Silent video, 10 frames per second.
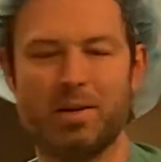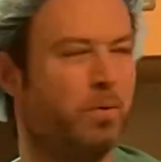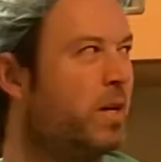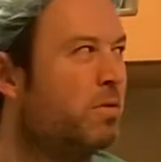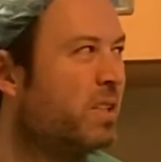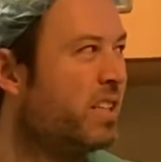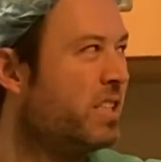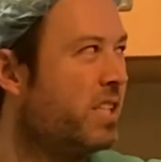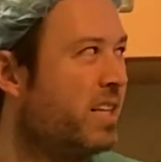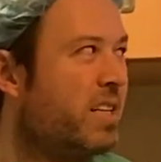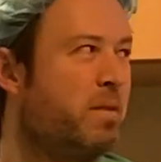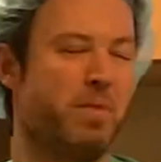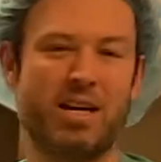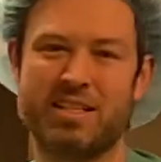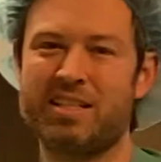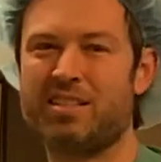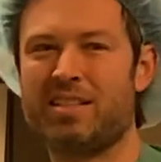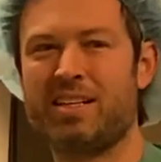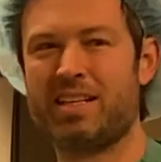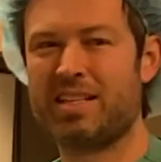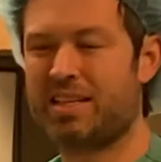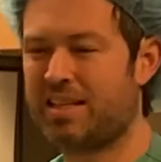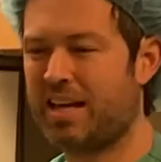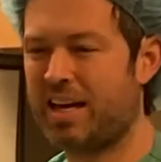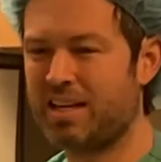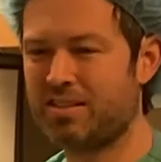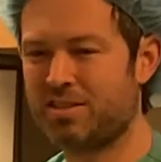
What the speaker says: We don't really inject any medicine or anything like that.